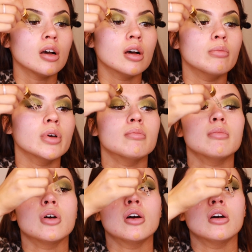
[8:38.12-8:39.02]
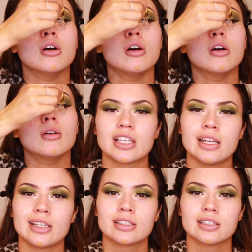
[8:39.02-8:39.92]
a bit more
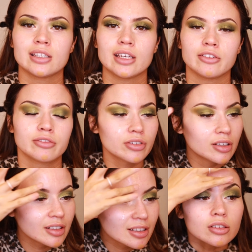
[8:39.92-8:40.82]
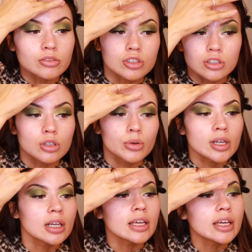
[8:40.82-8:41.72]
less stiff. So I'm just going to
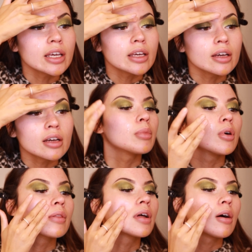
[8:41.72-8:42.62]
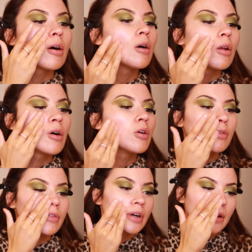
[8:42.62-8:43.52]
quickly put that all
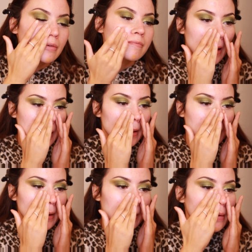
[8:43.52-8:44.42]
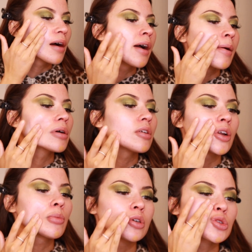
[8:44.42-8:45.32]
over, and then I'm going
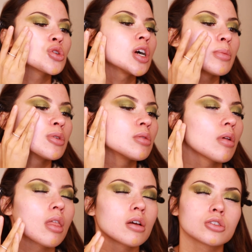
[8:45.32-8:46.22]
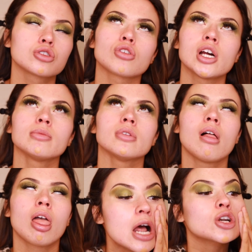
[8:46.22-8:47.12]
to put tribal
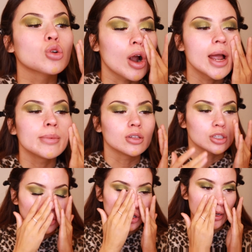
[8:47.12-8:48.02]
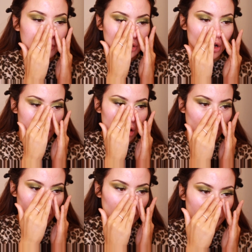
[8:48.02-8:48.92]
stripes
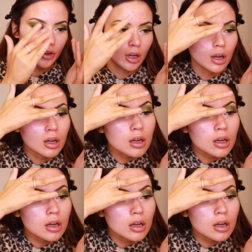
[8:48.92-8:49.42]
all over.